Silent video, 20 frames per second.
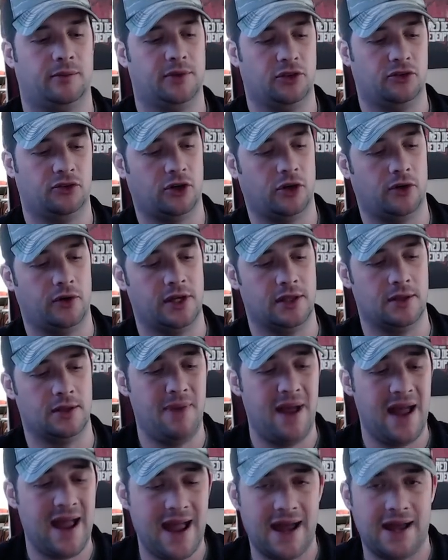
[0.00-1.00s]
So in the
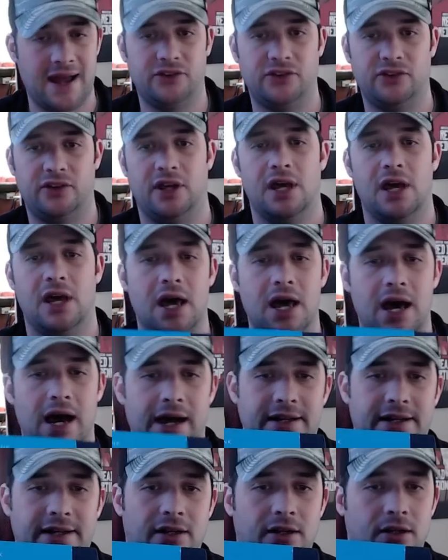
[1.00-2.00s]
past, I
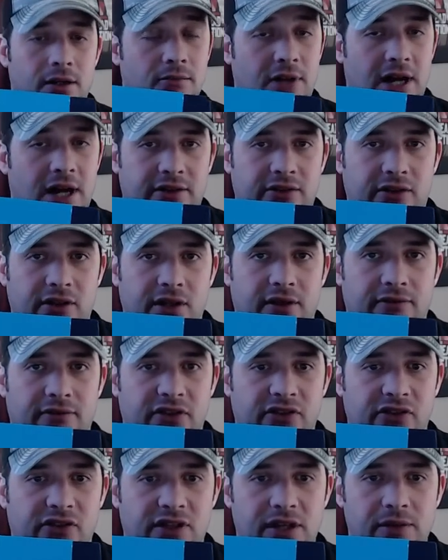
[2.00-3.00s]
did an unboxing of the
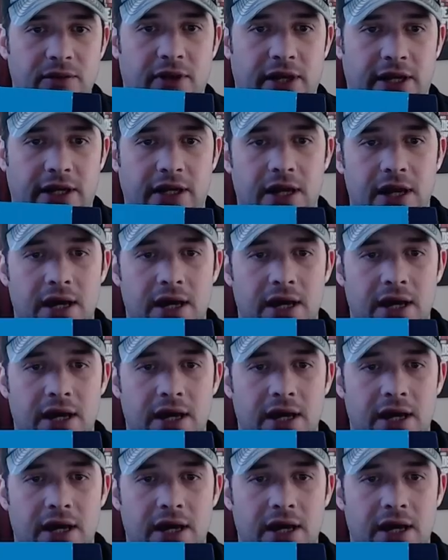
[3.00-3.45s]
Steam Link.